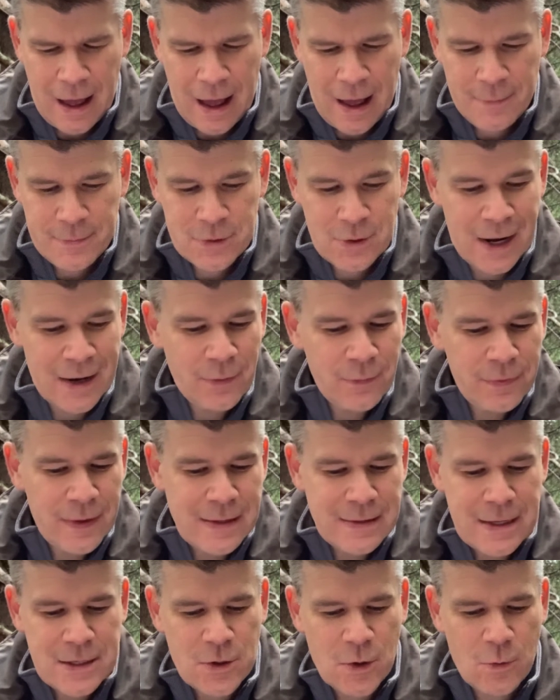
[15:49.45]
So I don't
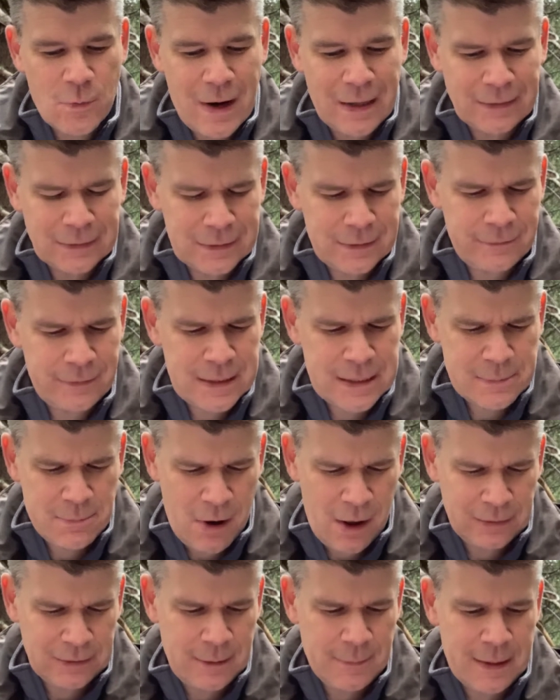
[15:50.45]
think these are relatively
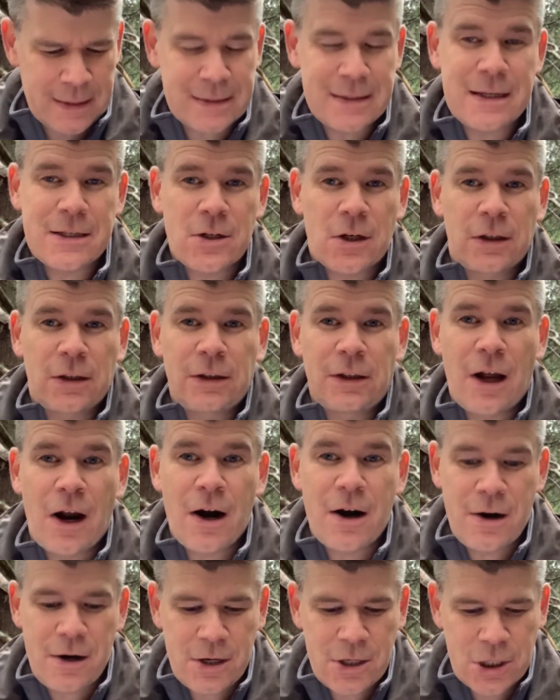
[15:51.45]
small limits. These are
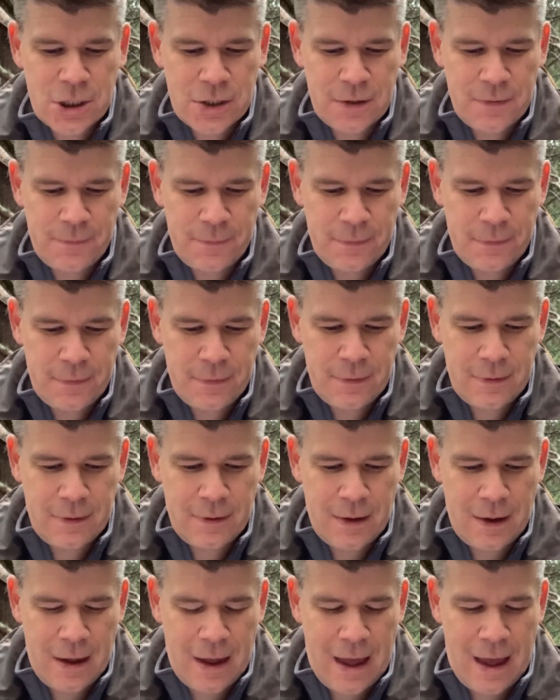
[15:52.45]
large,
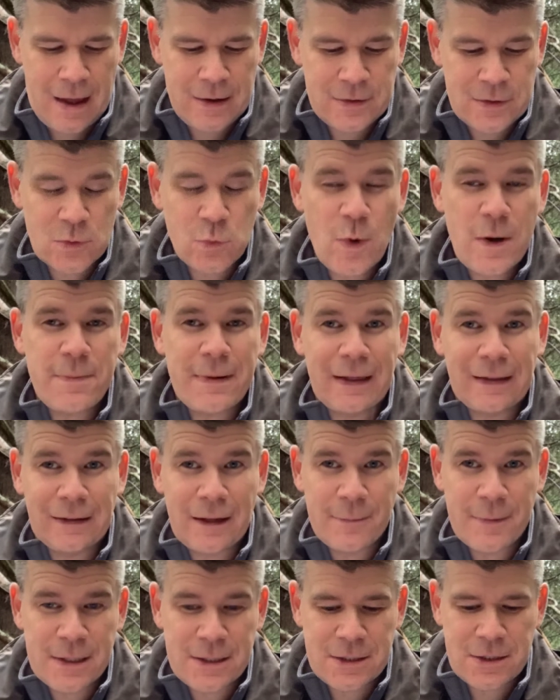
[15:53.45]
sweeping
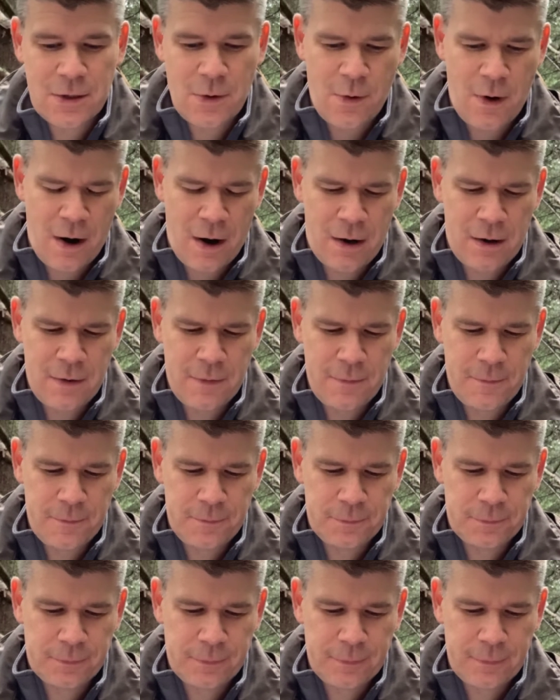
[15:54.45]
limits to our
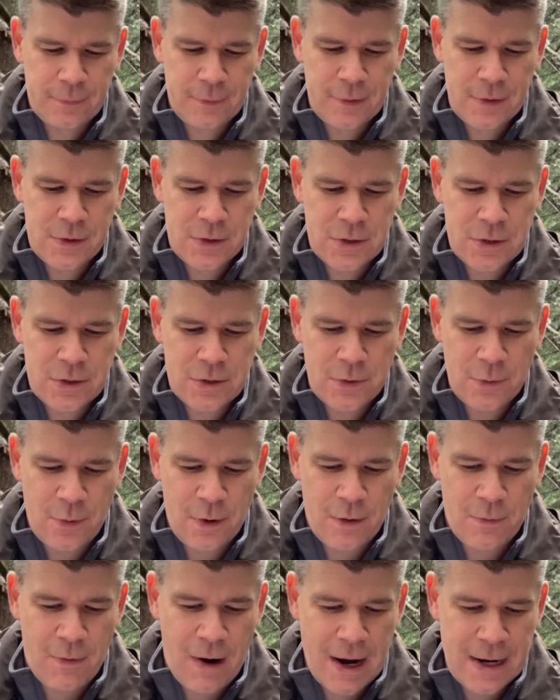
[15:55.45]

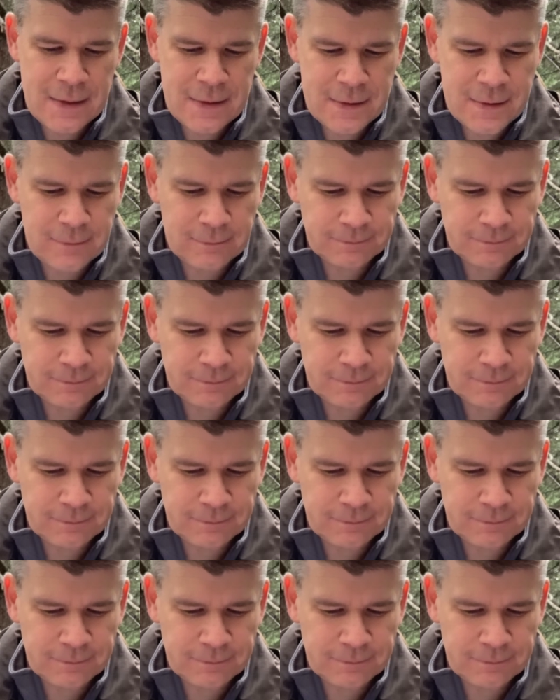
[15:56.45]
rights.